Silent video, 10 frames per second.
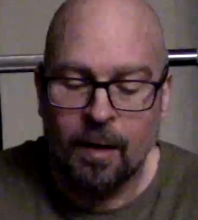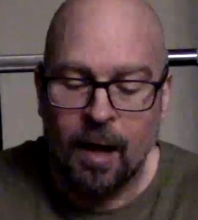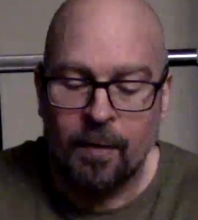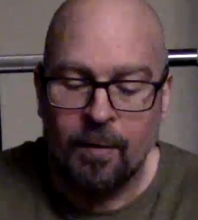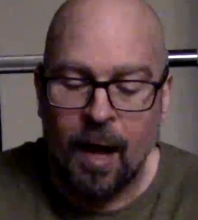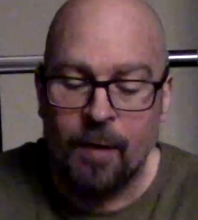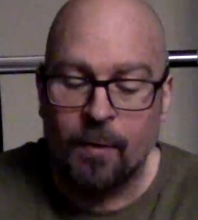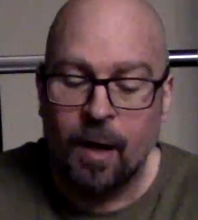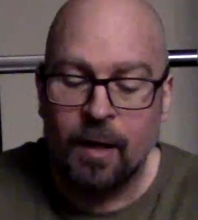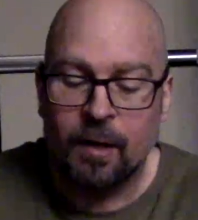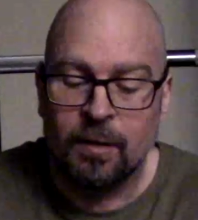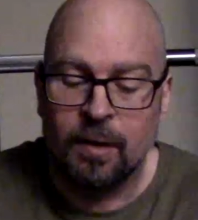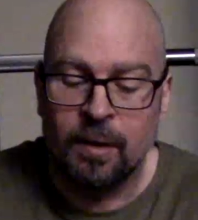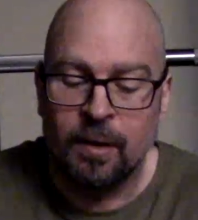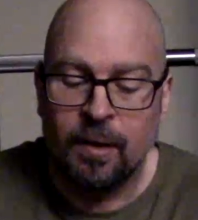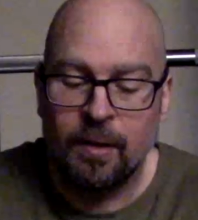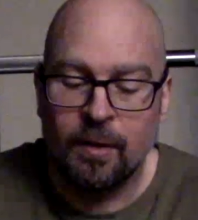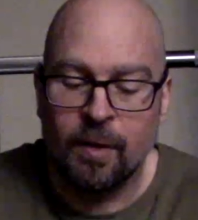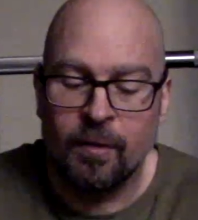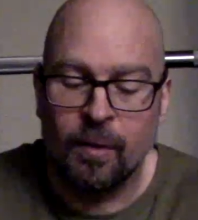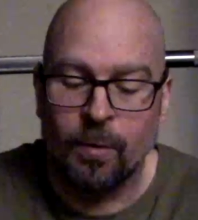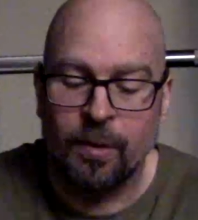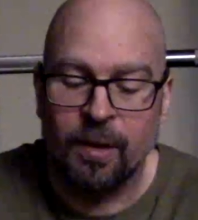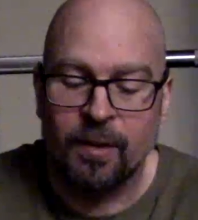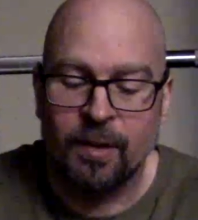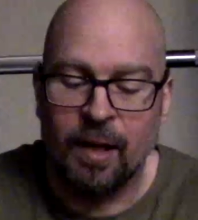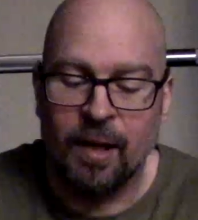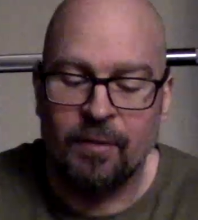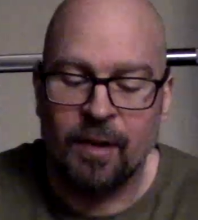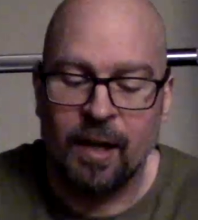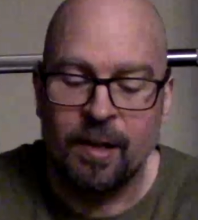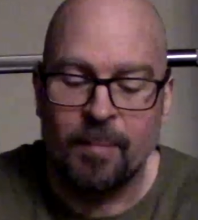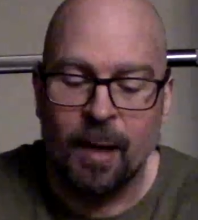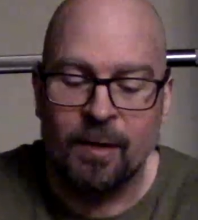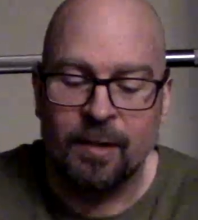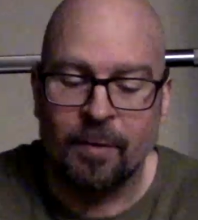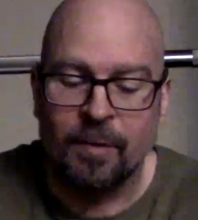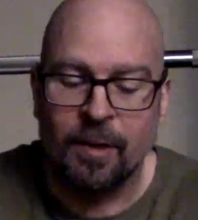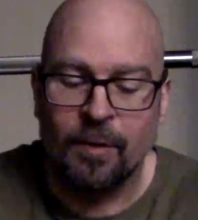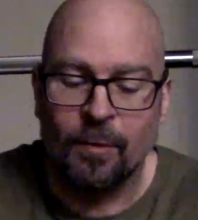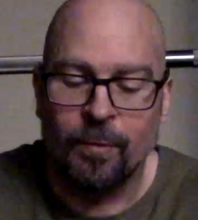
ironically, you know, everyone thinks that I have tiny biceps. They don't